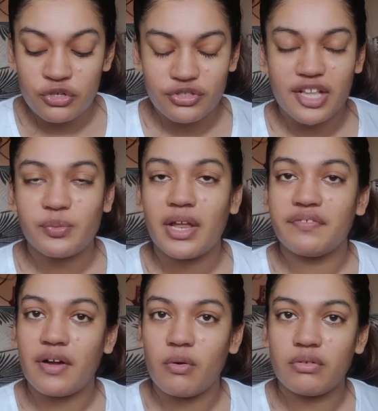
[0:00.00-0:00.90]
So that's when
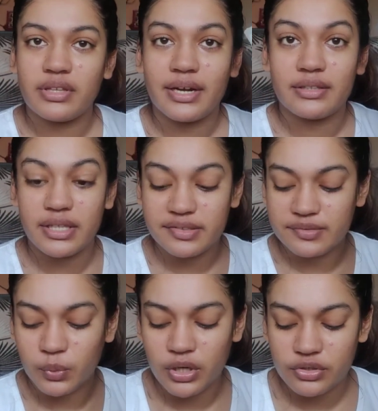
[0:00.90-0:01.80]
I found that
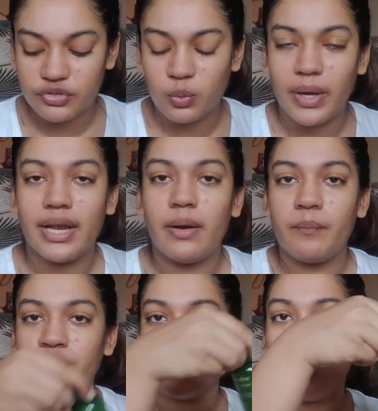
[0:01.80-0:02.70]
this works well
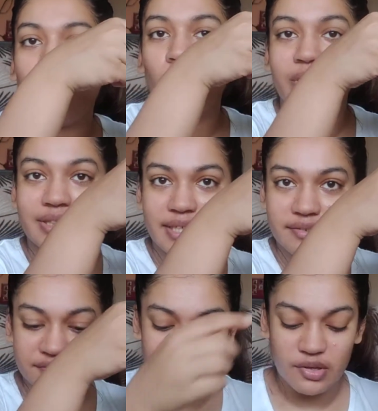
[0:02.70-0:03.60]
with
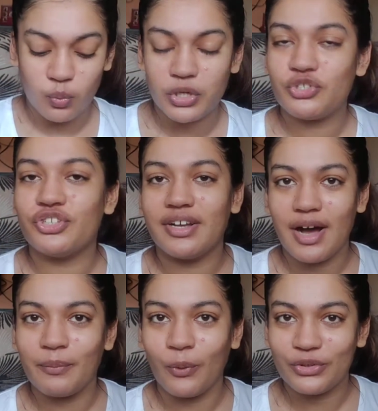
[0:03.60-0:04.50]
this, which
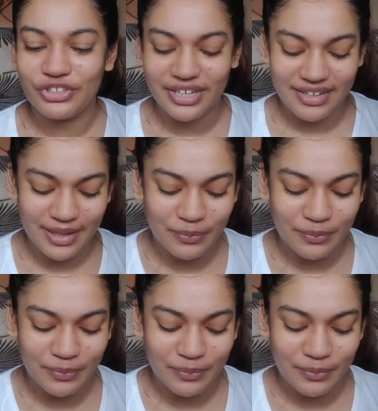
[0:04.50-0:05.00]
are both green